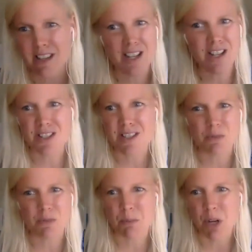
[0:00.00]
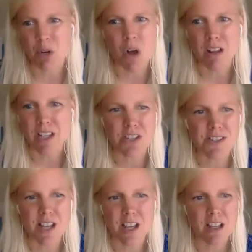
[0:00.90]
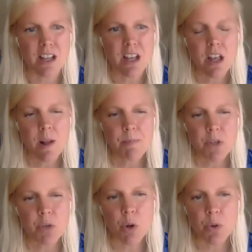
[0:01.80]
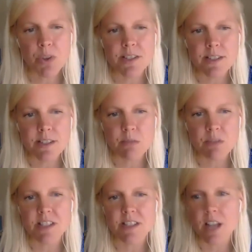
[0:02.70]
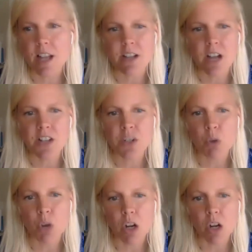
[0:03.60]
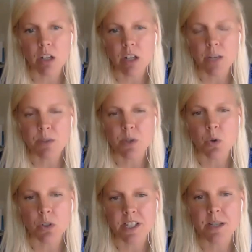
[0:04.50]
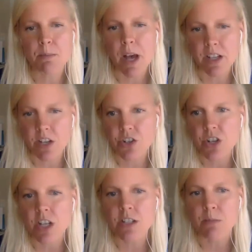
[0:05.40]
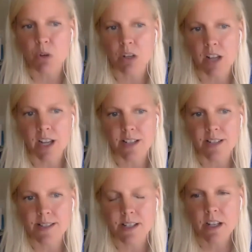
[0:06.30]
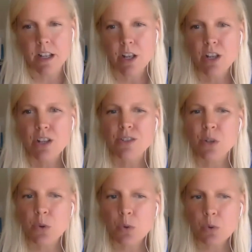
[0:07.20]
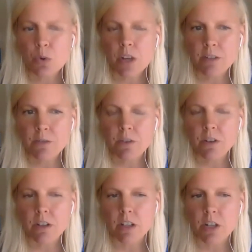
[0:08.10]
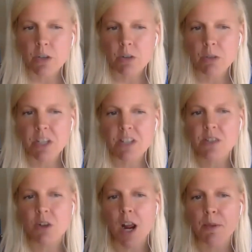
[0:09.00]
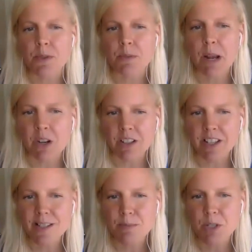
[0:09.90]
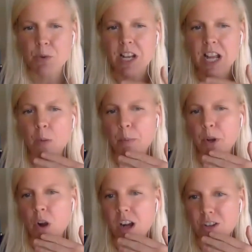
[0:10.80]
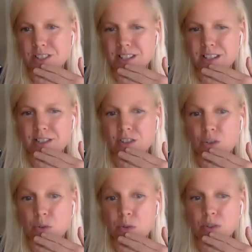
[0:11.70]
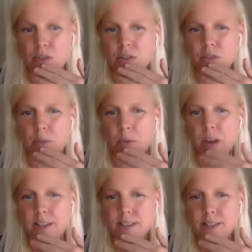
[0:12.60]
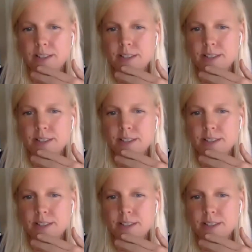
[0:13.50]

it just was a brick wall, like you say. You wrote, the system was designed not to work. It was only to punish and demoralize. So can you really describe those parallels between how bureaucracy is used to oppress,